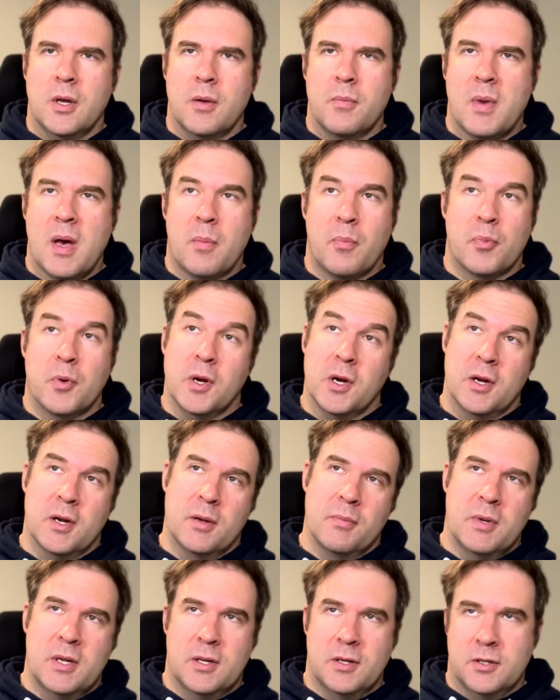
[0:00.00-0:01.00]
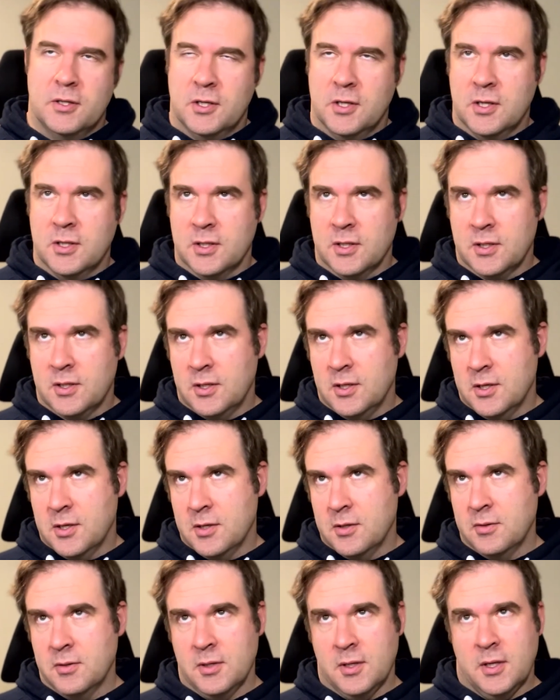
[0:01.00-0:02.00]
And Matt Breida, I mean, Jesus,
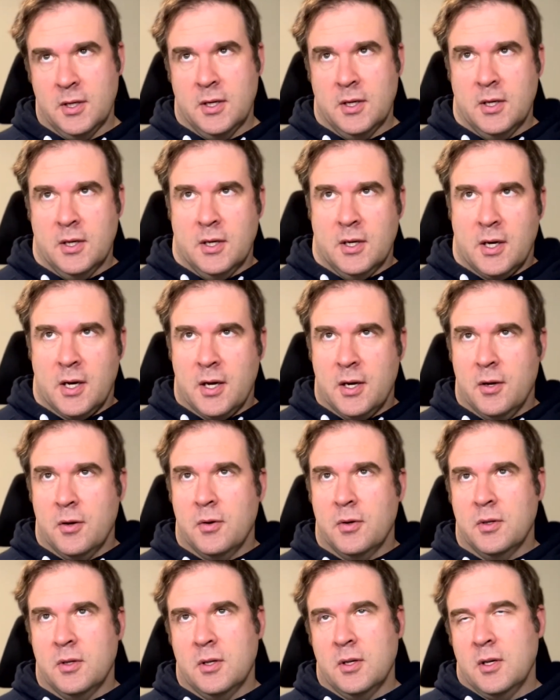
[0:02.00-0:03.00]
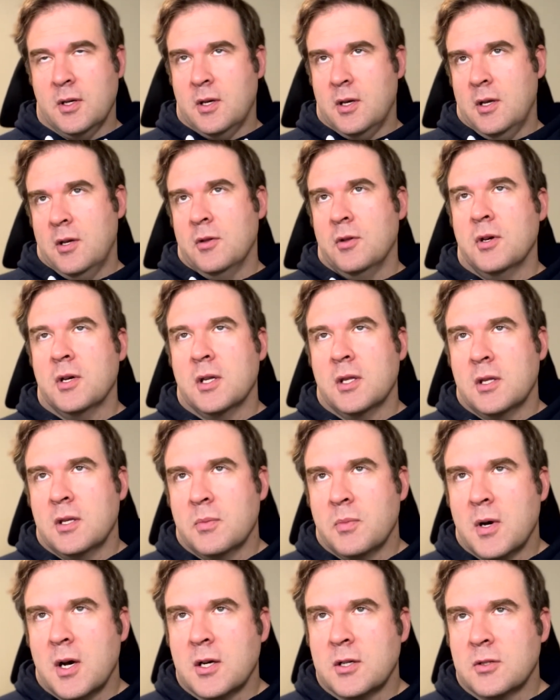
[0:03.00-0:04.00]
I know you look at
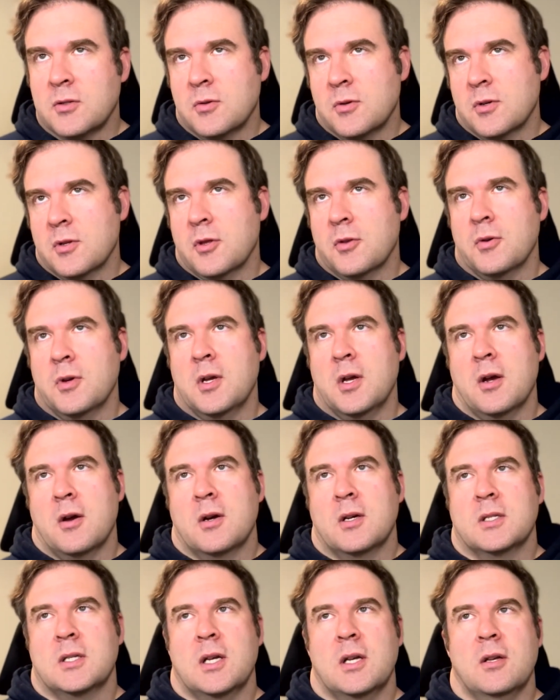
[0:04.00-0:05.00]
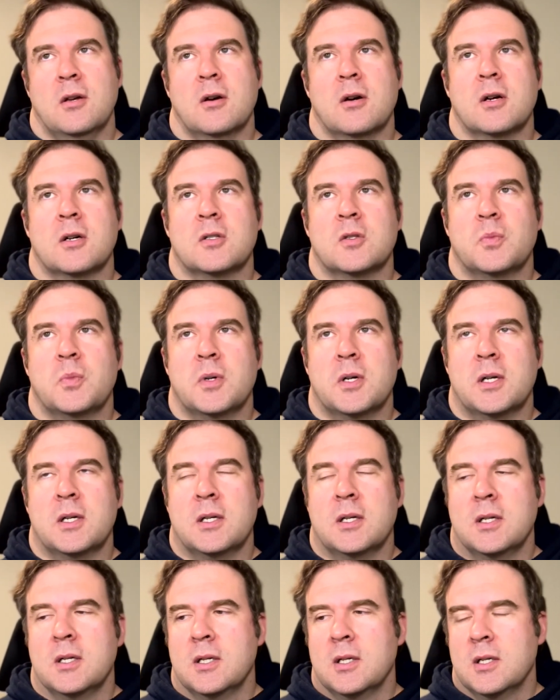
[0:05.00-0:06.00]
the box score, 3 carries, 8 yards,
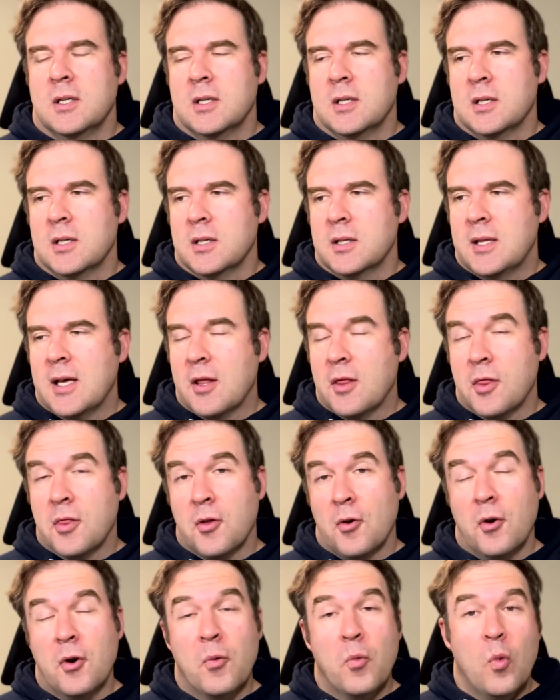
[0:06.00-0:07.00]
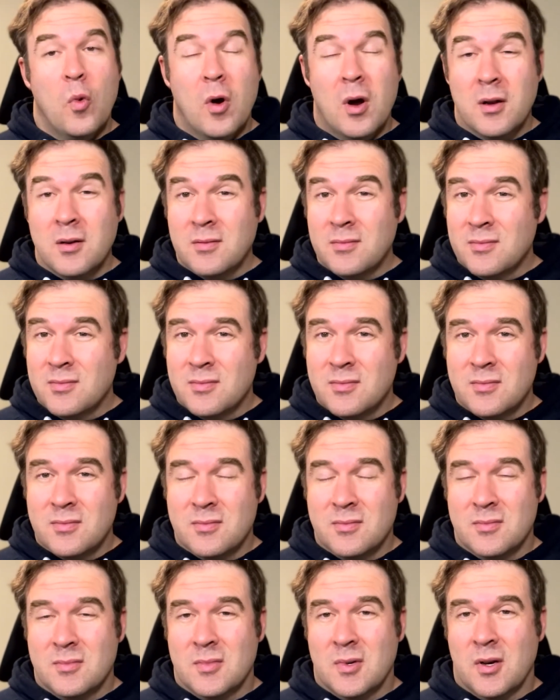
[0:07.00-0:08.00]
but that 3rd-and-1
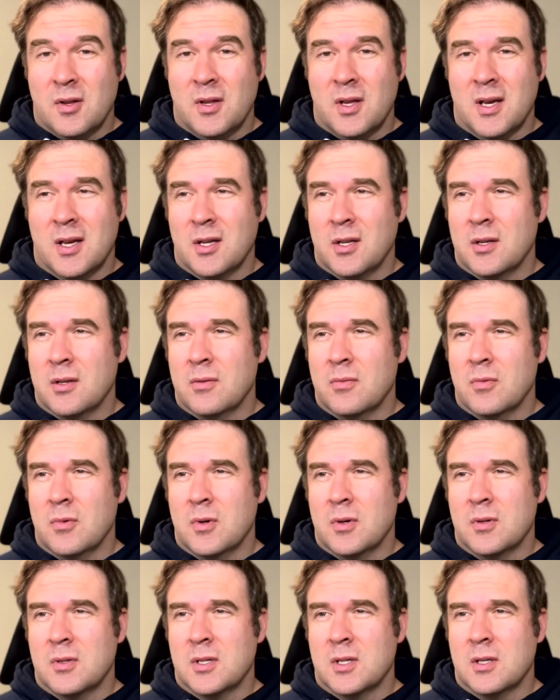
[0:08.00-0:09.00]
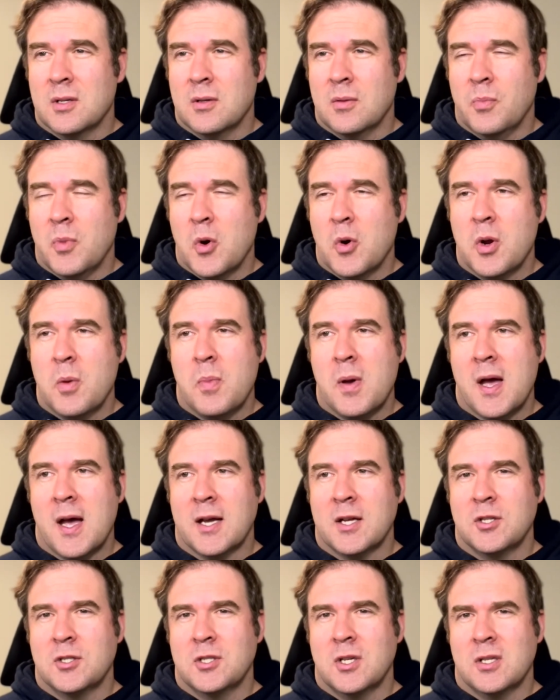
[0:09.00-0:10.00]
on like a, what was it, pony
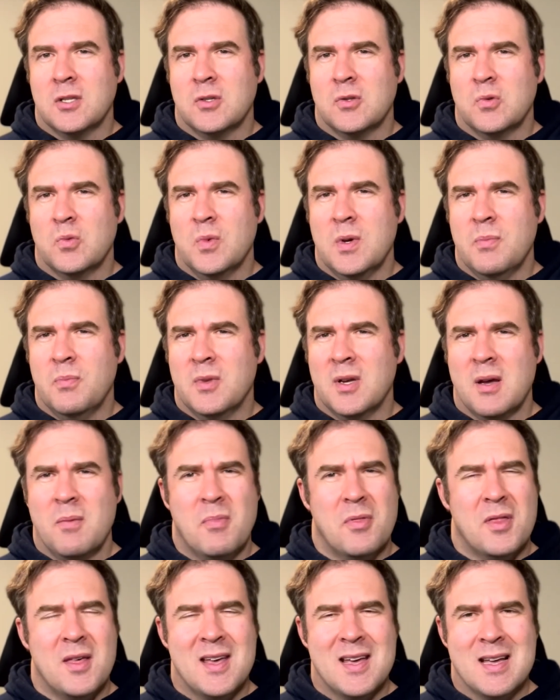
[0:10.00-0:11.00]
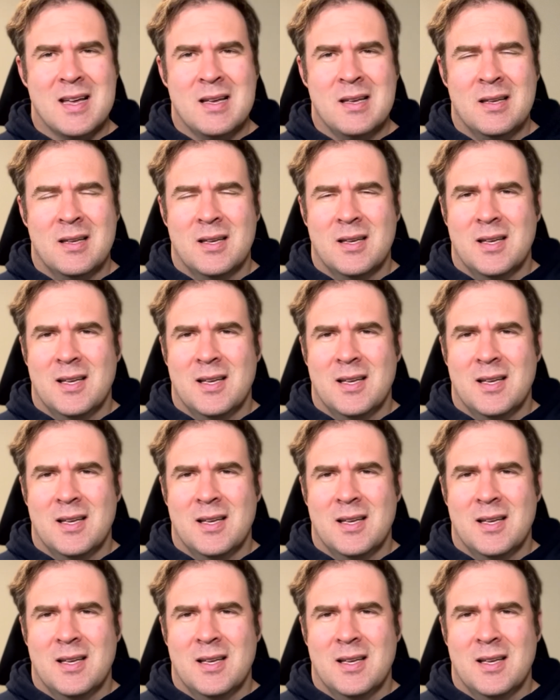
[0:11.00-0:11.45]
package jet sweep type thing,